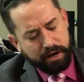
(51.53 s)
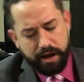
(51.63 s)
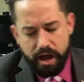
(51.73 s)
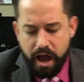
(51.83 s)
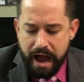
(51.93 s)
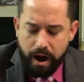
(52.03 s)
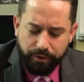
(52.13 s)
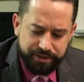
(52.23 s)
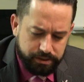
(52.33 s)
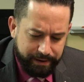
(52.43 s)
Okay.
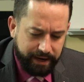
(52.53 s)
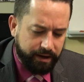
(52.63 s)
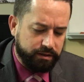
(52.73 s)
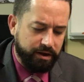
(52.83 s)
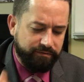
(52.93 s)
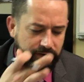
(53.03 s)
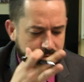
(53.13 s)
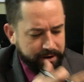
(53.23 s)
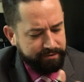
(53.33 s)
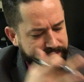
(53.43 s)
Always just make it clear for
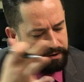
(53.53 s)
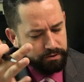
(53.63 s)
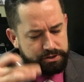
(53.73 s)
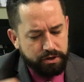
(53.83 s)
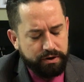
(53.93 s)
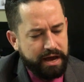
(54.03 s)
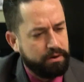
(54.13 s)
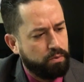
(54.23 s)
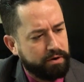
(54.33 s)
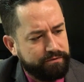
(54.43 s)
everybody, Phil, Joan, I
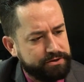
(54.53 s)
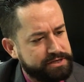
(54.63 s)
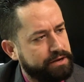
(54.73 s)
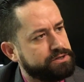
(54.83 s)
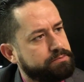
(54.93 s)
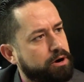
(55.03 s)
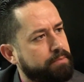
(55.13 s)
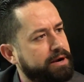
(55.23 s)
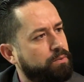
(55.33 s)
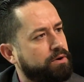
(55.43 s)
don't work for the sales
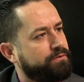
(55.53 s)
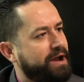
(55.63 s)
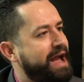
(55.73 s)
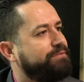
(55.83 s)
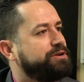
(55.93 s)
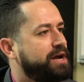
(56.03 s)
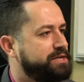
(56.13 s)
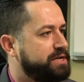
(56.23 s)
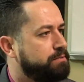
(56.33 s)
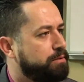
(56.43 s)
department. I work for
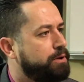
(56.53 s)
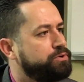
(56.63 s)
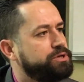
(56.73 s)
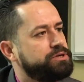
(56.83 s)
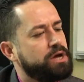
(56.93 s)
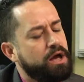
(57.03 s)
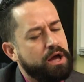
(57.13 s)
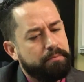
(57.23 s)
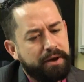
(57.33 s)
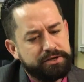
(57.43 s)
advertising and promotions.
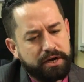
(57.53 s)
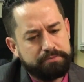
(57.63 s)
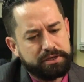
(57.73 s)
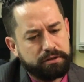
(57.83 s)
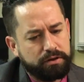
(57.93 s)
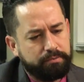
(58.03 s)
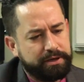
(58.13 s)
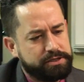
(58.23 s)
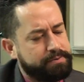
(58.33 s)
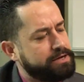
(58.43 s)
My job's a little
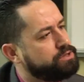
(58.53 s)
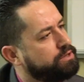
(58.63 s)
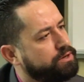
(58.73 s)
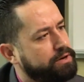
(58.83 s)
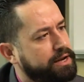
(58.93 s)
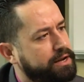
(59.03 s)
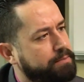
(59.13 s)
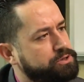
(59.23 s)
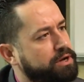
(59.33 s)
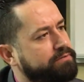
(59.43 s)
bit special and unique.
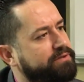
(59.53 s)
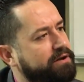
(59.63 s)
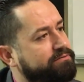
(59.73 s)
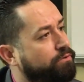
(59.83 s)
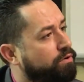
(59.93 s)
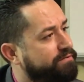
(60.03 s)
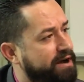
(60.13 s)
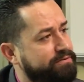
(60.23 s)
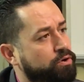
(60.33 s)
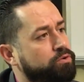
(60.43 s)
I'm trying to find 4 or
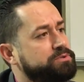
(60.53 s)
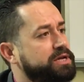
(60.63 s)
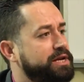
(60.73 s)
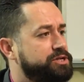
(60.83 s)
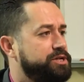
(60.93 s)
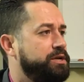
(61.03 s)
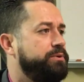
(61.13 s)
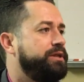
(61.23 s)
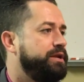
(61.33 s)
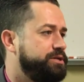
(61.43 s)
5 homes in each city
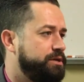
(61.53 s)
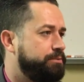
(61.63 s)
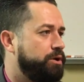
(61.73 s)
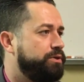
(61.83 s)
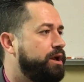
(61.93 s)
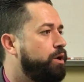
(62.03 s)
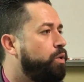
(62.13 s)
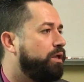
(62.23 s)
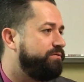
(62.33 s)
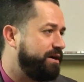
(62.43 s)
within each zip code that can
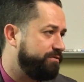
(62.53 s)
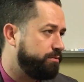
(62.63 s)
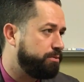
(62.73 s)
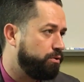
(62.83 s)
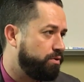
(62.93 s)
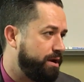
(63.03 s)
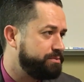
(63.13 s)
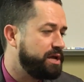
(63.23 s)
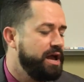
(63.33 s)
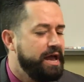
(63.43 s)
qualify for the
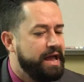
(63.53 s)
programs.